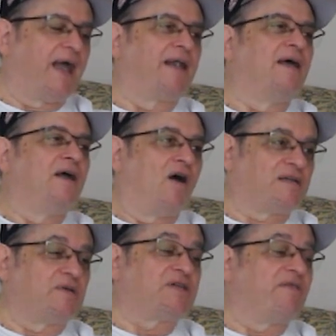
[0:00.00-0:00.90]
authenticated.
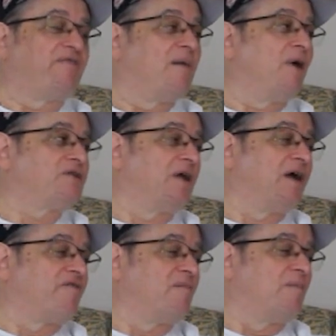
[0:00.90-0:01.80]
Cost me
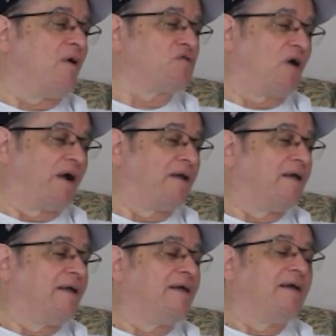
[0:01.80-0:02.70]
$75 on a government
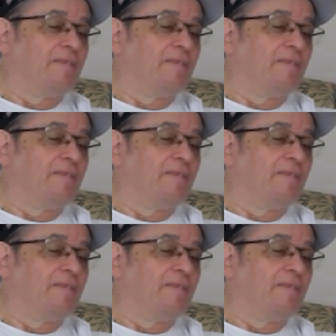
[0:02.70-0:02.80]
postcard,